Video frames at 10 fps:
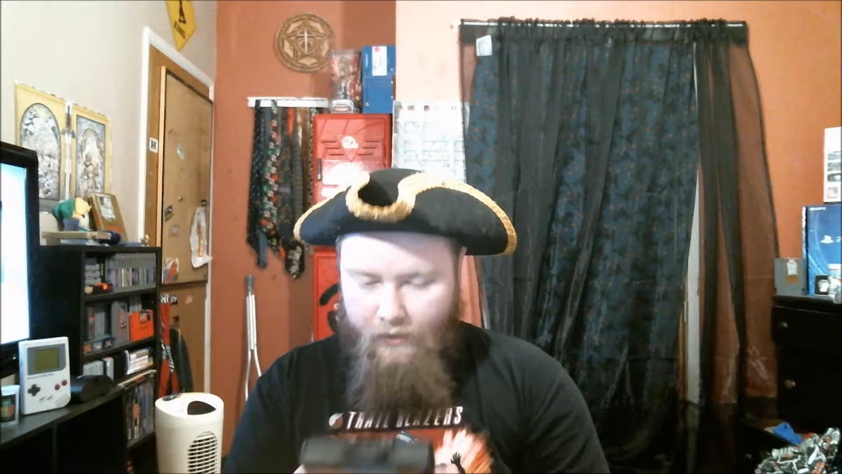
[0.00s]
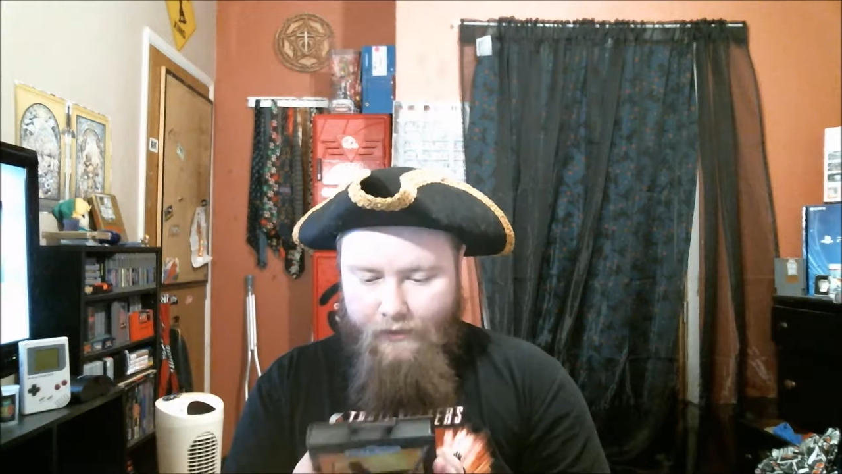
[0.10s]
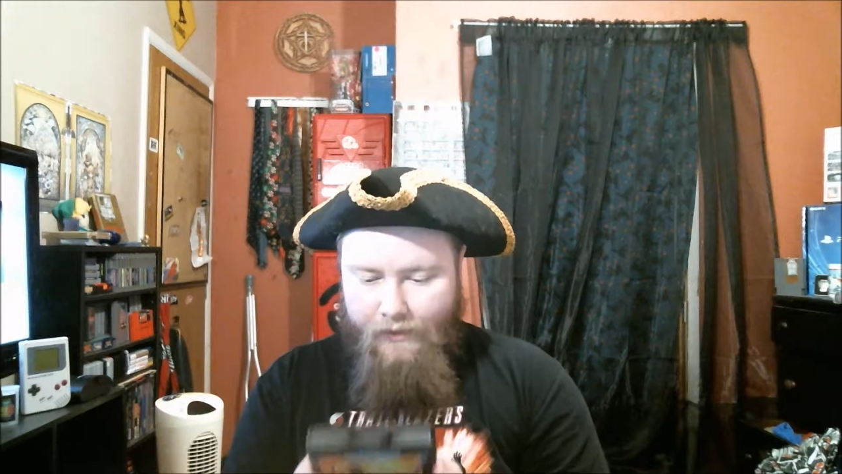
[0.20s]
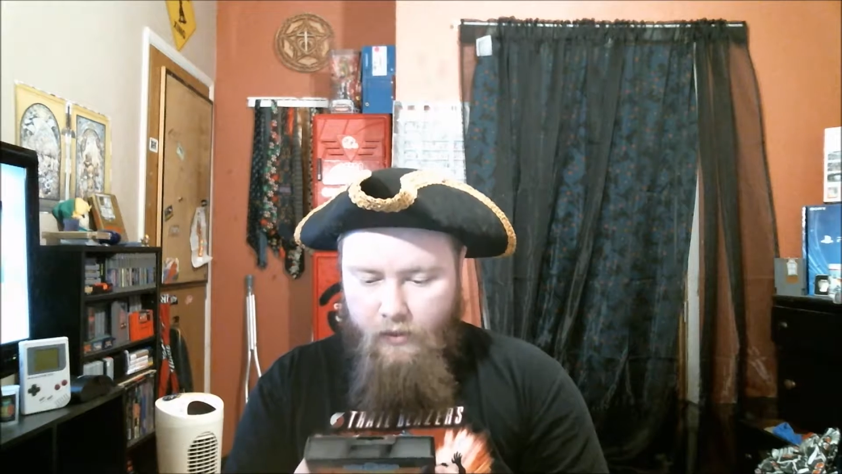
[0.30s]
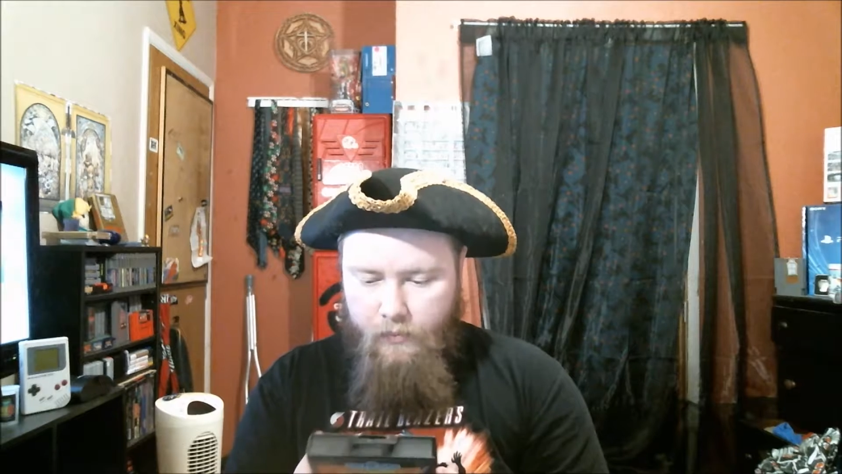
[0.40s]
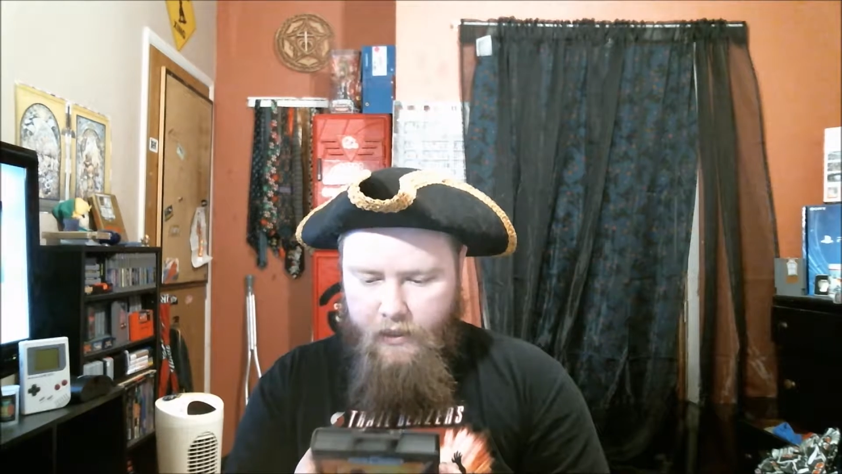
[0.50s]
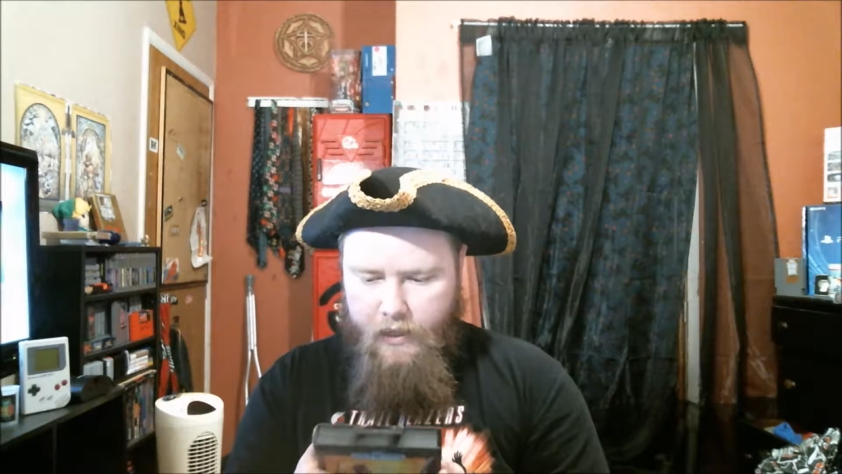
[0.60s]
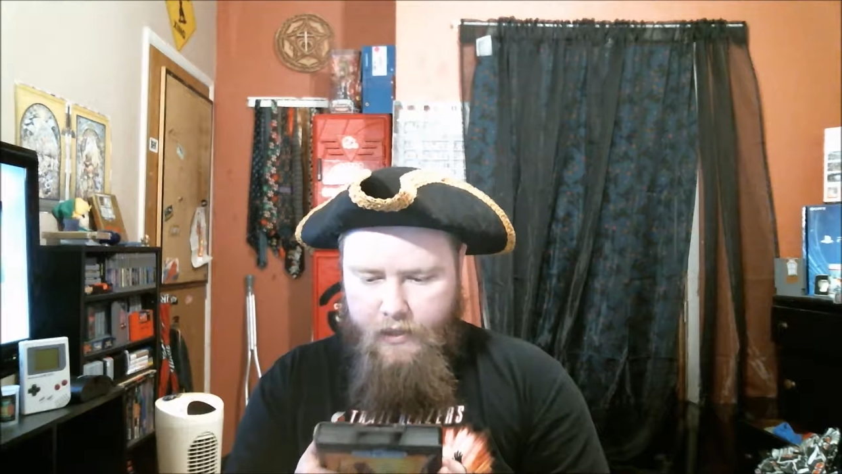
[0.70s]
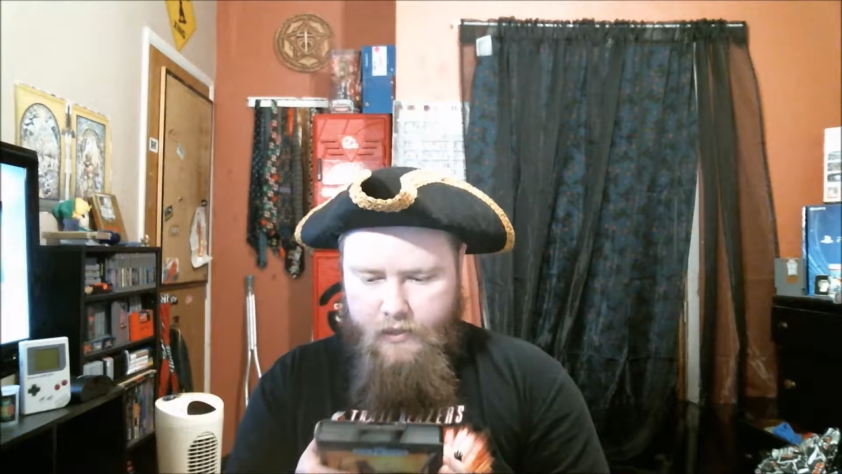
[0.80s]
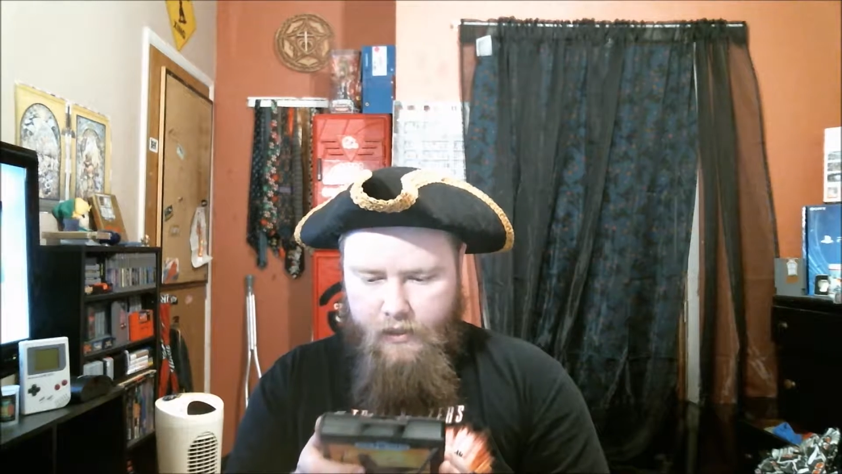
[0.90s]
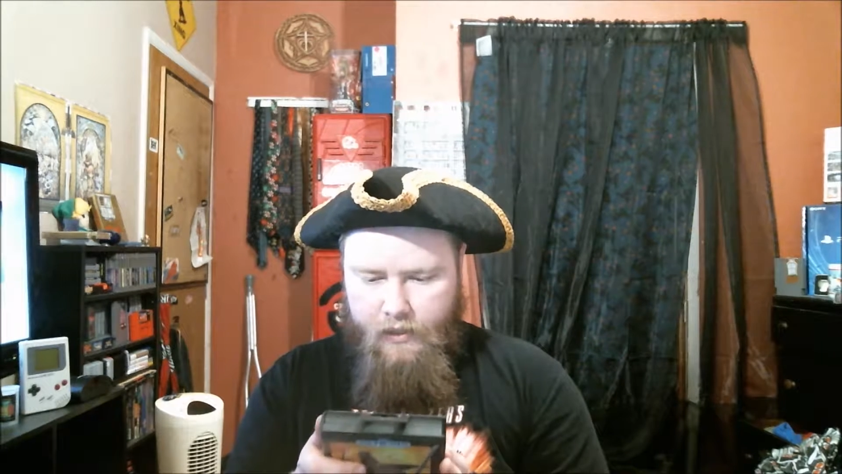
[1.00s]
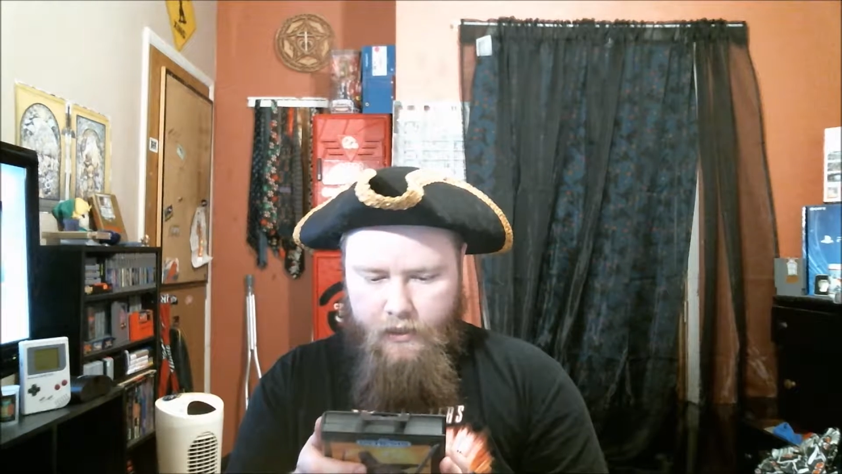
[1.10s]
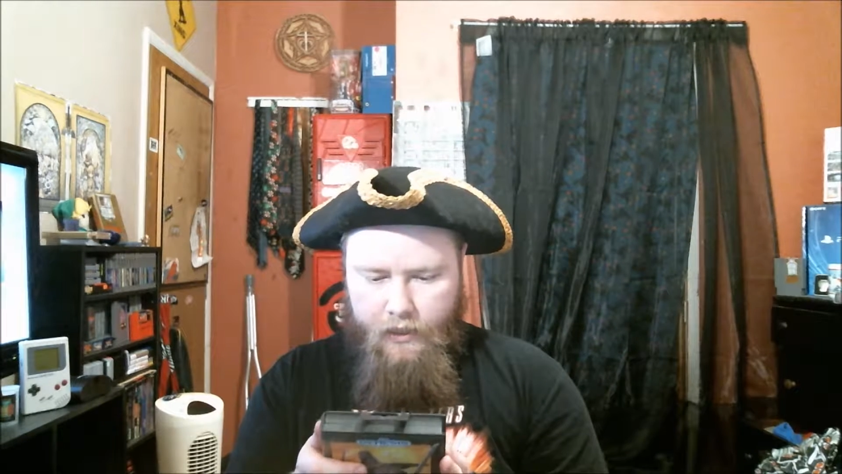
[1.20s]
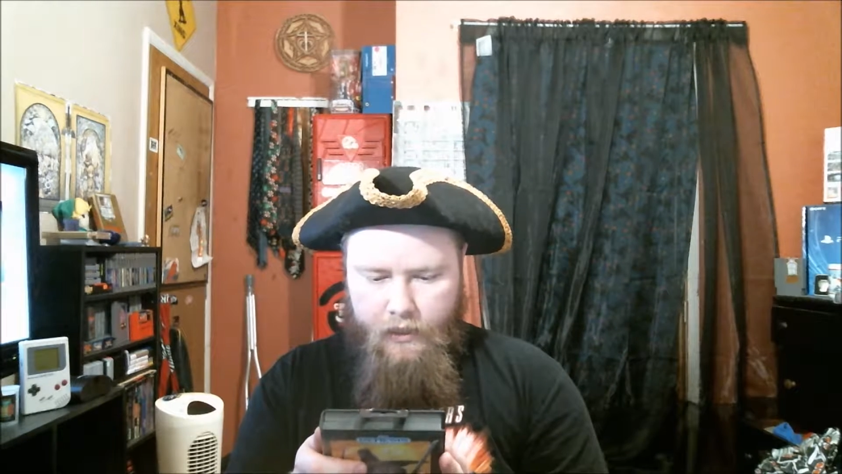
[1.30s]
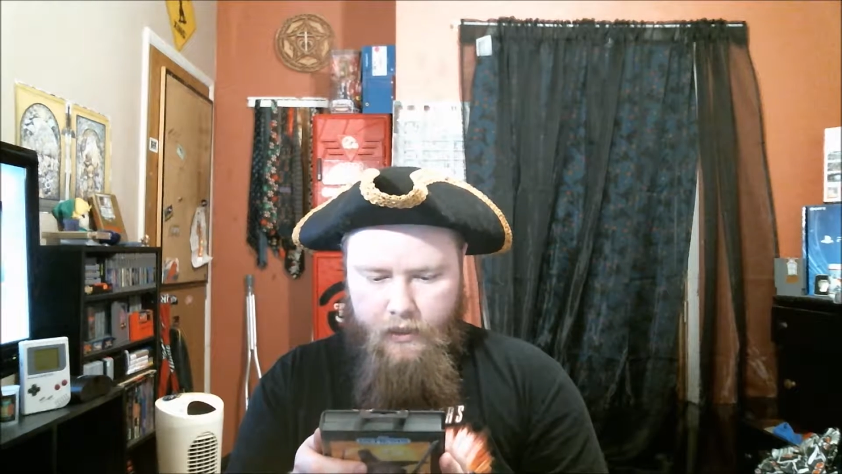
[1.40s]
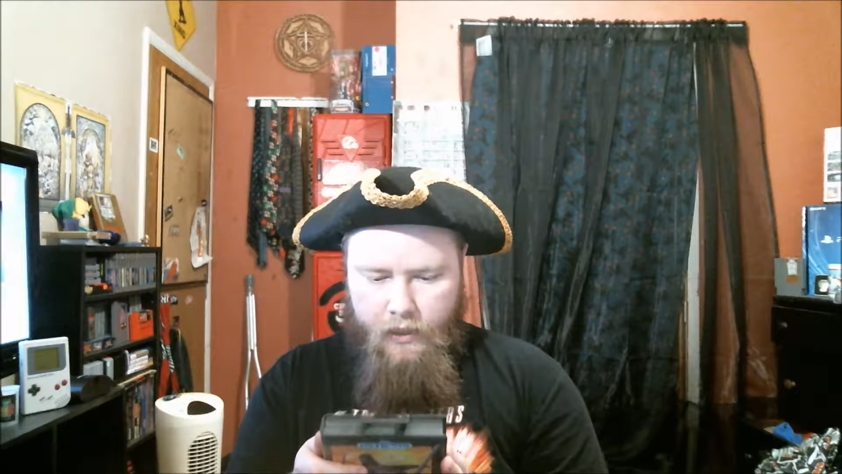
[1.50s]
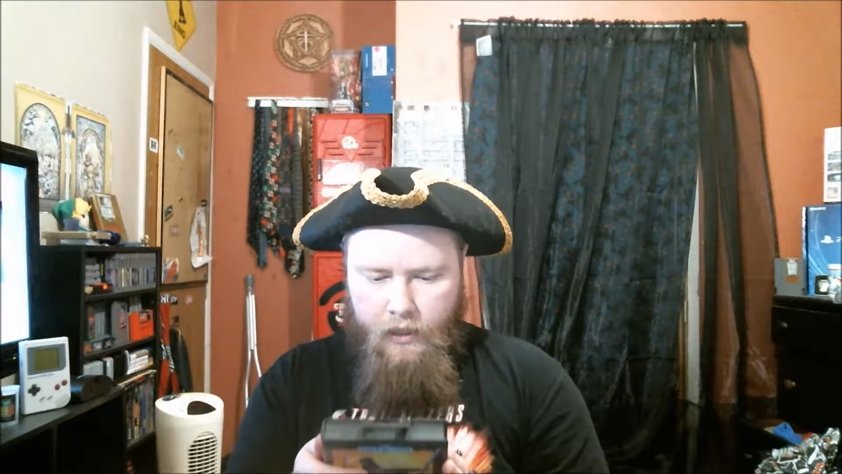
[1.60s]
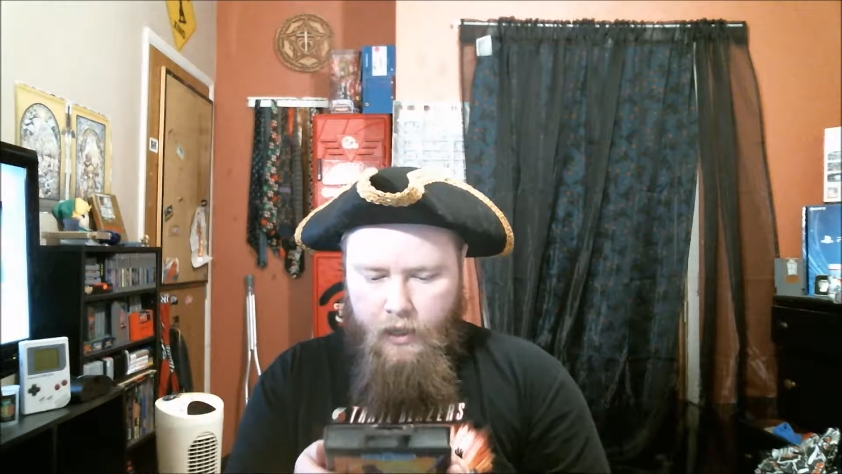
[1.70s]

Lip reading: little bit as a kid,